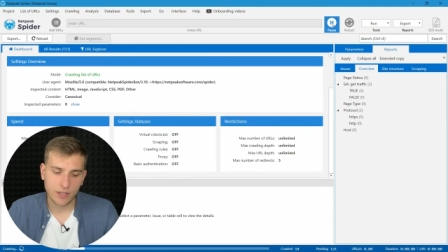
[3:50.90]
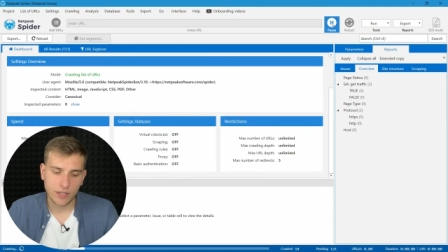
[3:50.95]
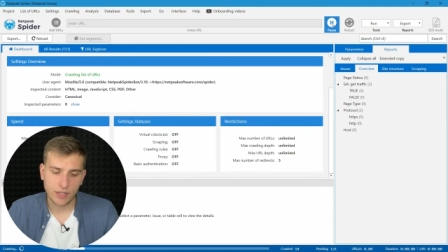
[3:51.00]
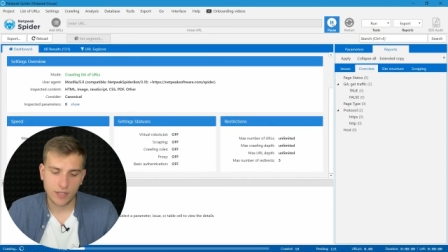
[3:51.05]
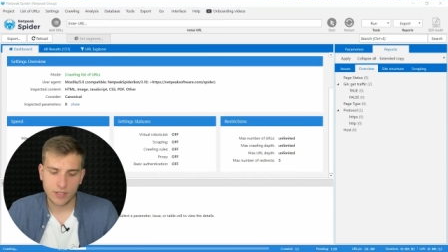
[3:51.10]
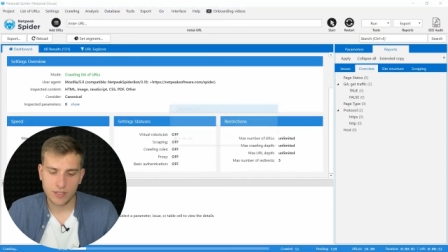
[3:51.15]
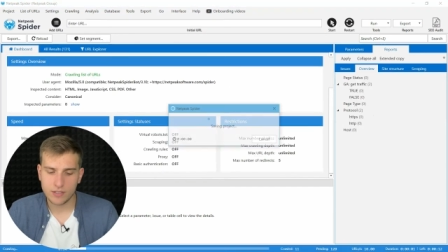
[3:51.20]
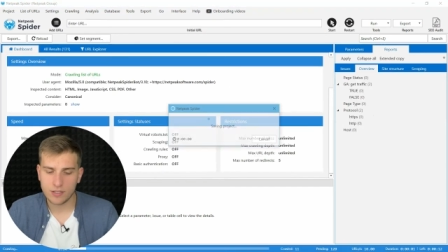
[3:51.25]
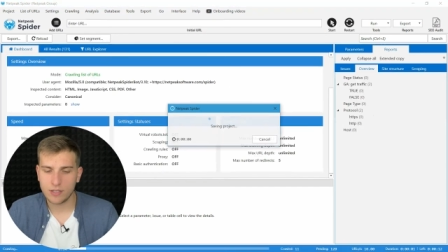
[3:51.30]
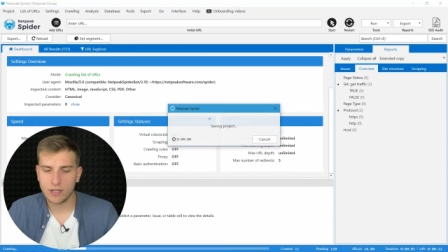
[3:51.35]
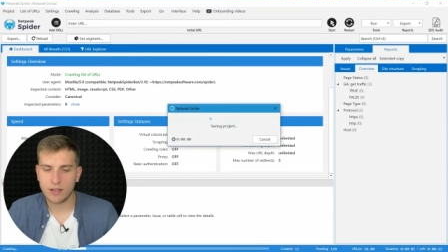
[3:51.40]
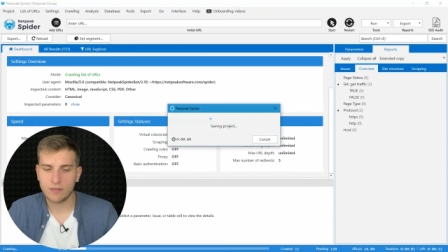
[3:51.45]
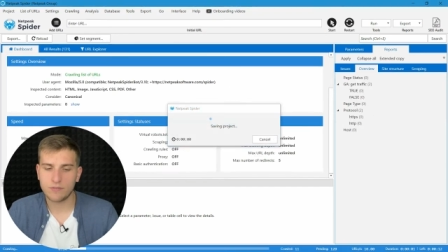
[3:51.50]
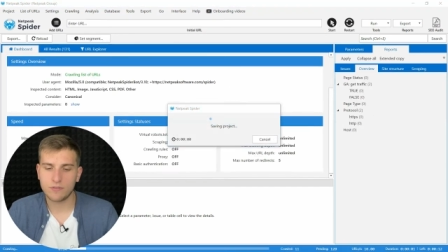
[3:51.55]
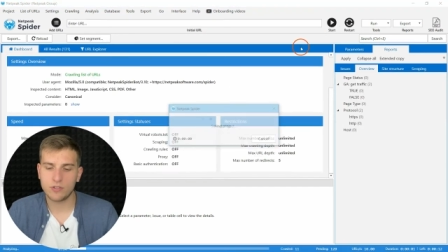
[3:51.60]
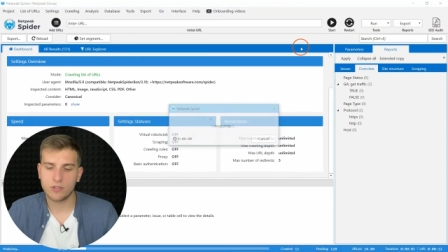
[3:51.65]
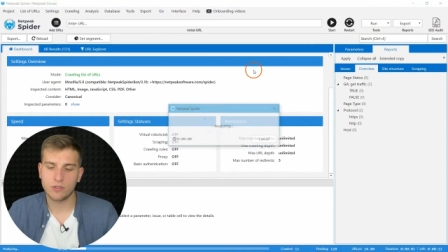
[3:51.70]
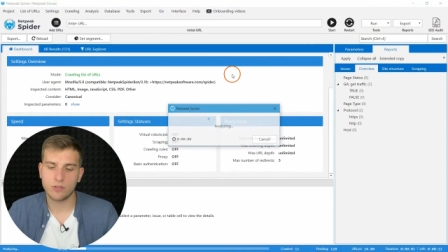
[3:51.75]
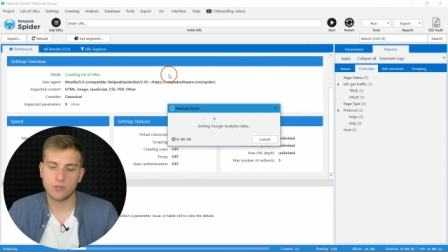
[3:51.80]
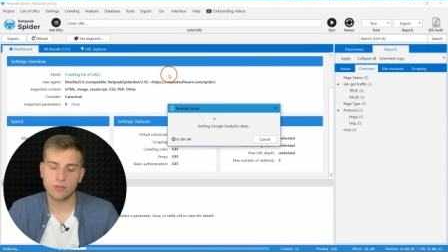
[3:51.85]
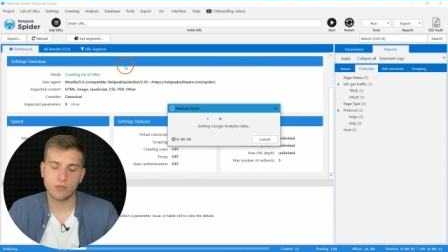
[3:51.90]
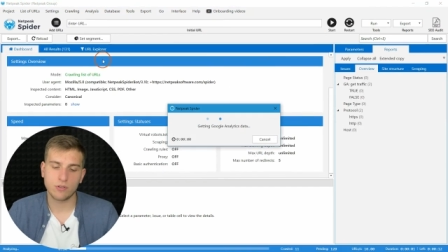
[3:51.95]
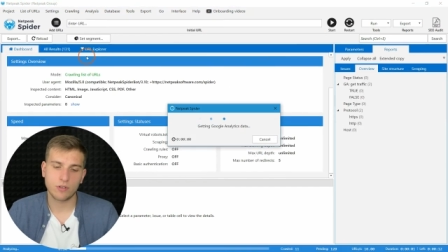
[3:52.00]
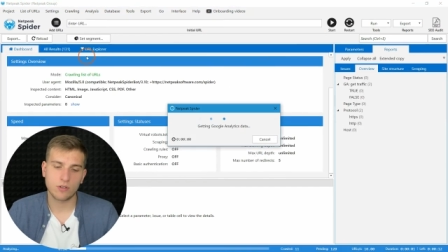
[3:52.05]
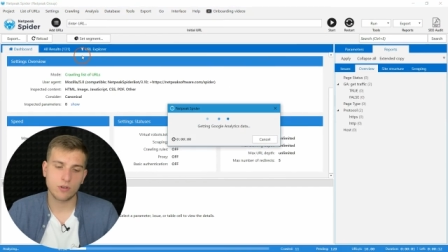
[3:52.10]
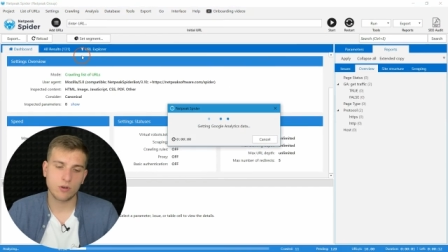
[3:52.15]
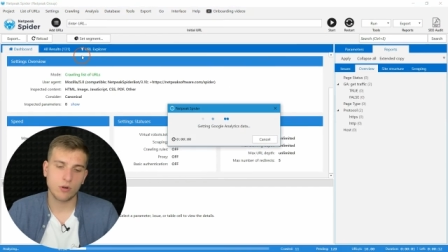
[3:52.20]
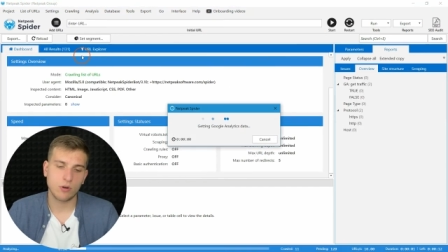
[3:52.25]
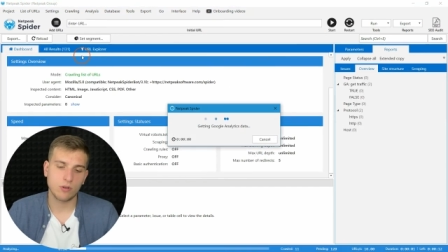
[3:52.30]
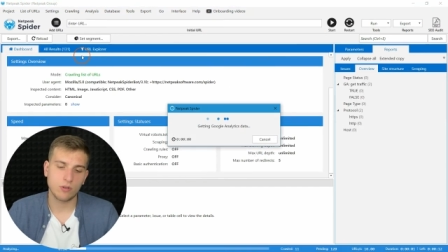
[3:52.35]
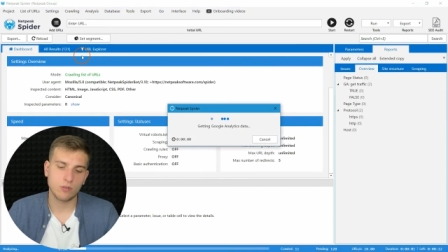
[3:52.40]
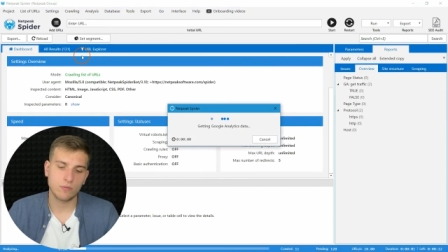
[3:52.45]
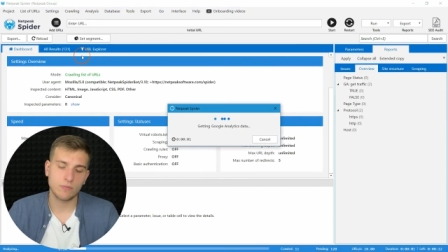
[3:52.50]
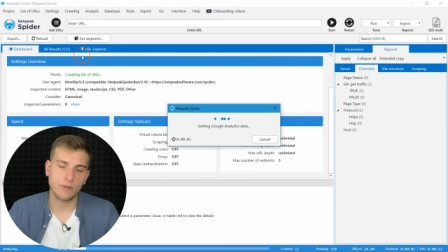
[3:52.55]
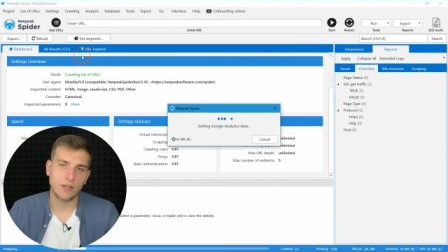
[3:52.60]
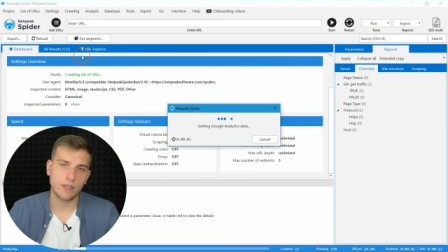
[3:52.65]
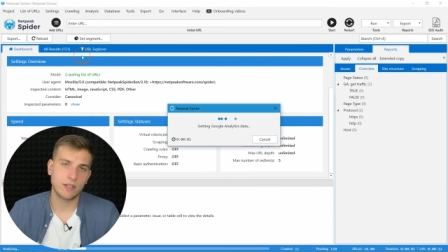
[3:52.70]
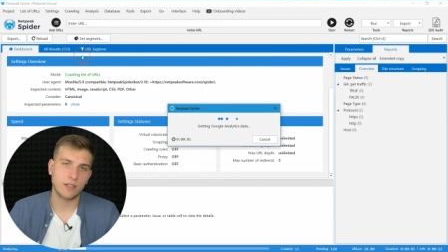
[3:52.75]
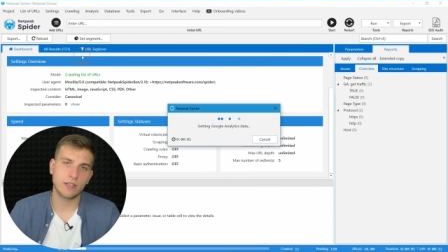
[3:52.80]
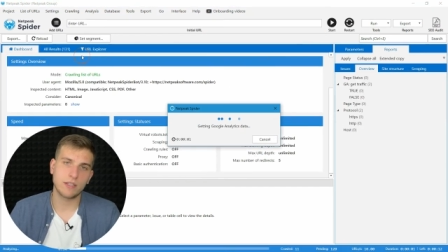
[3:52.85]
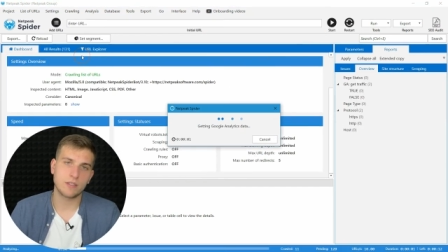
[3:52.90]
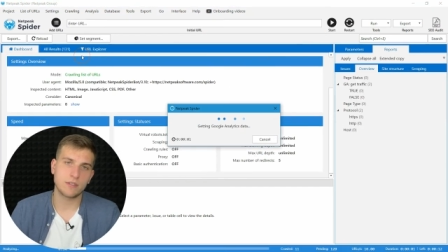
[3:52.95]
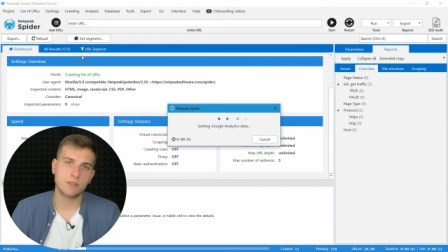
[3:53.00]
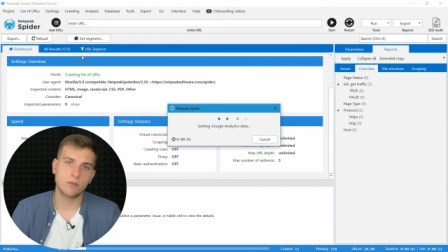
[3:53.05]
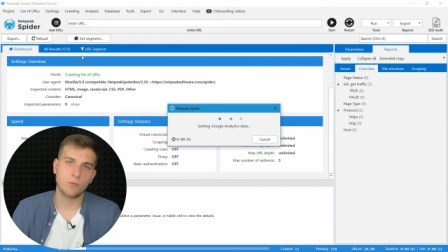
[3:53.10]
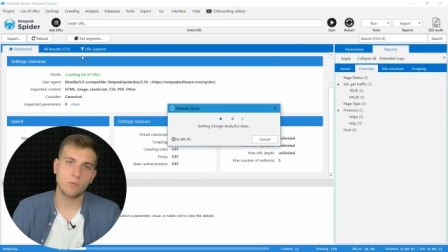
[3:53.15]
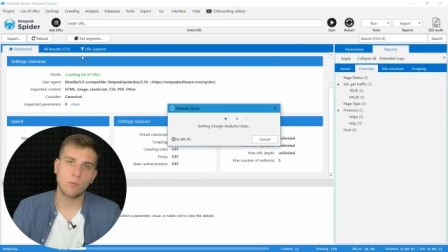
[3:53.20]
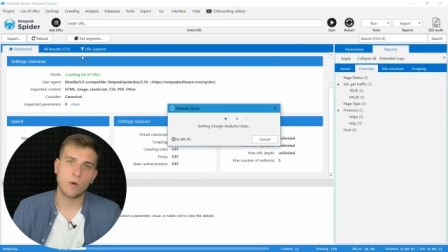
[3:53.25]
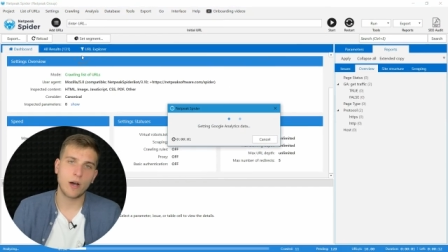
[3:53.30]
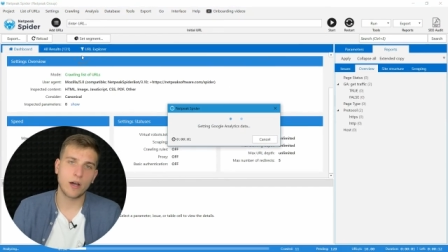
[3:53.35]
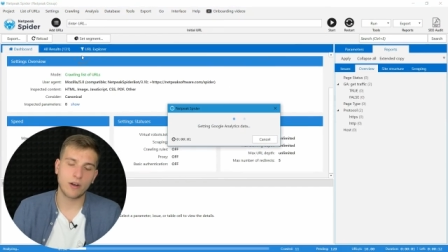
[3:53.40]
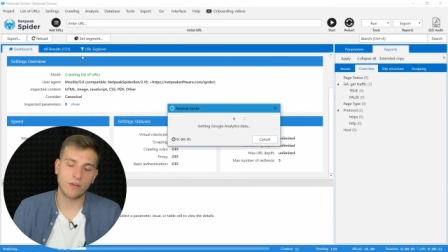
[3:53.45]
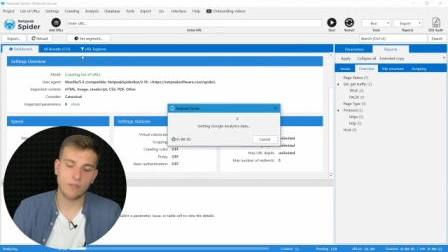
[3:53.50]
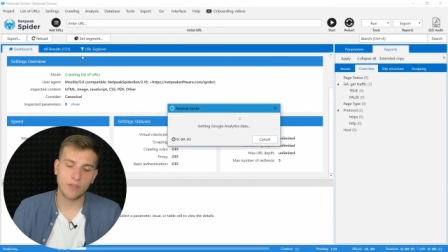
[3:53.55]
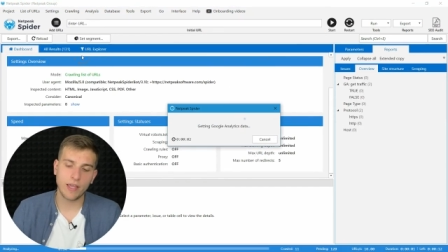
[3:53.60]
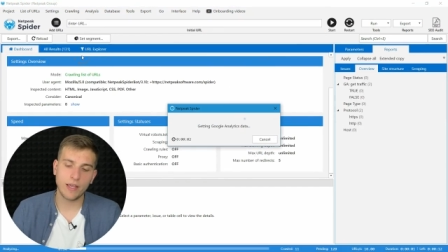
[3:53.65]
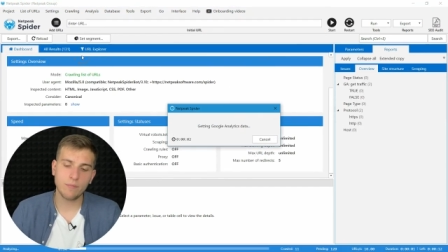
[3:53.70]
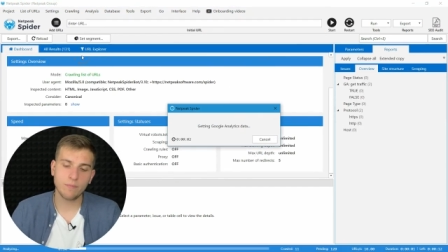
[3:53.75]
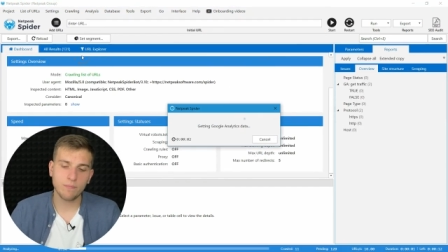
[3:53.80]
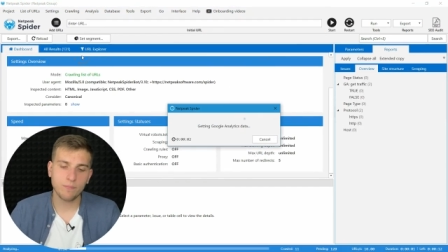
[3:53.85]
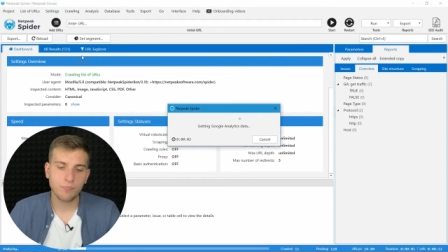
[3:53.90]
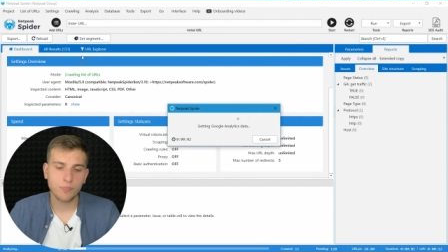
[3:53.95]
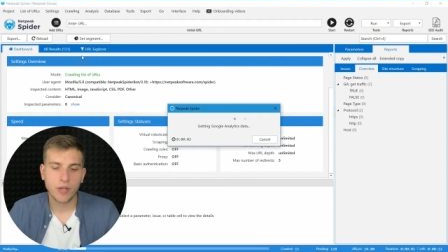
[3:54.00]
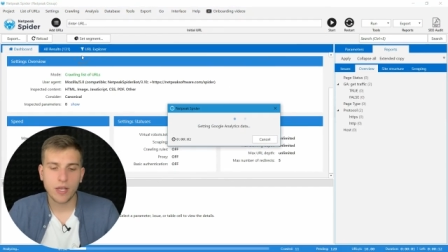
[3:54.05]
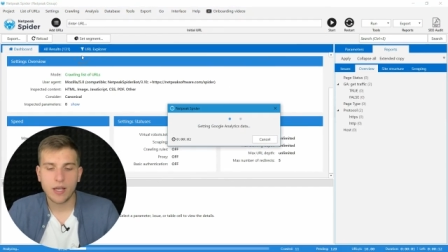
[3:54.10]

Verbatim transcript: It's enough to crawl at least one of them,